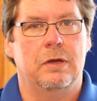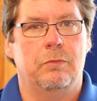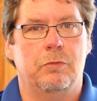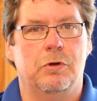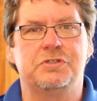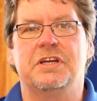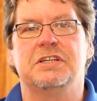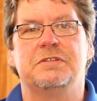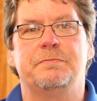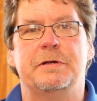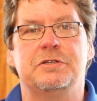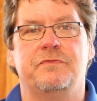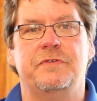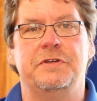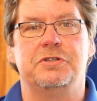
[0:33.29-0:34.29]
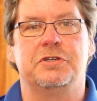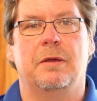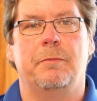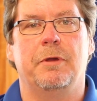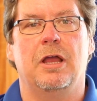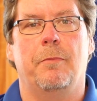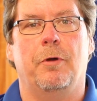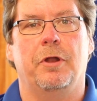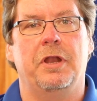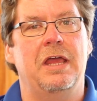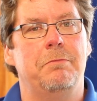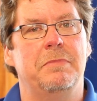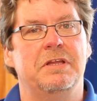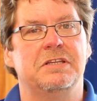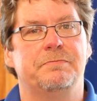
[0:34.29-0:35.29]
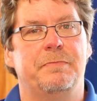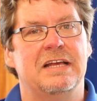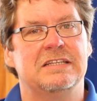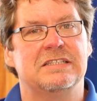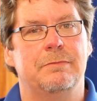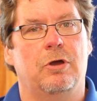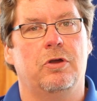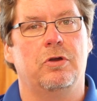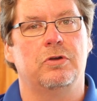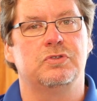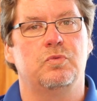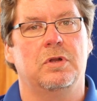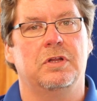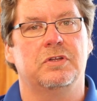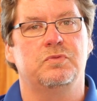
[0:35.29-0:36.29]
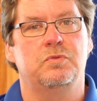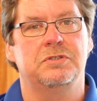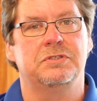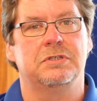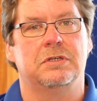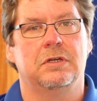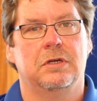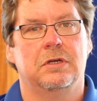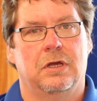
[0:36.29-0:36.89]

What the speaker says: We also got a special feature coming up on head men's basketball coach Willis Wilson